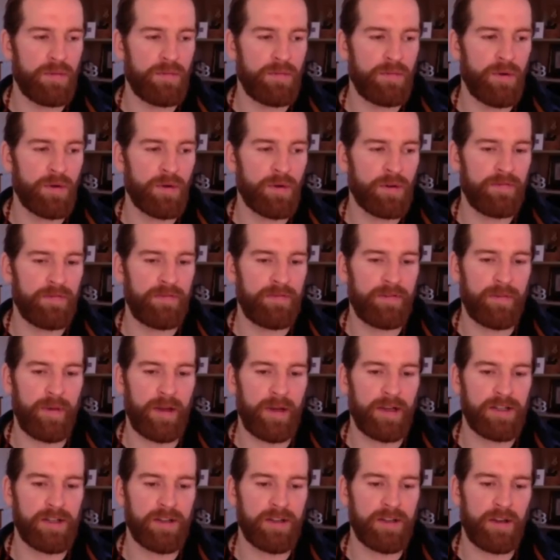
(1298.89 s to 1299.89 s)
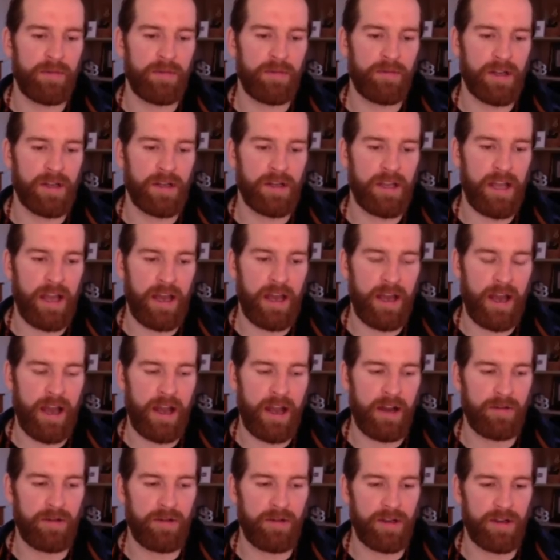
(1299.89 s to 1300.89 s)
more information that we can get
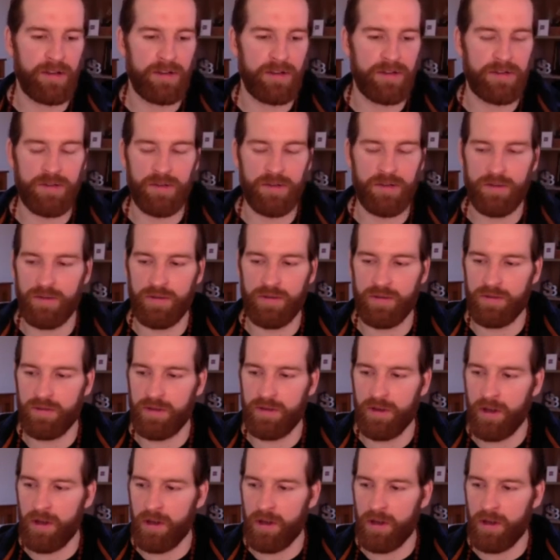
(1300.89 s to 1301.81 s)
out and to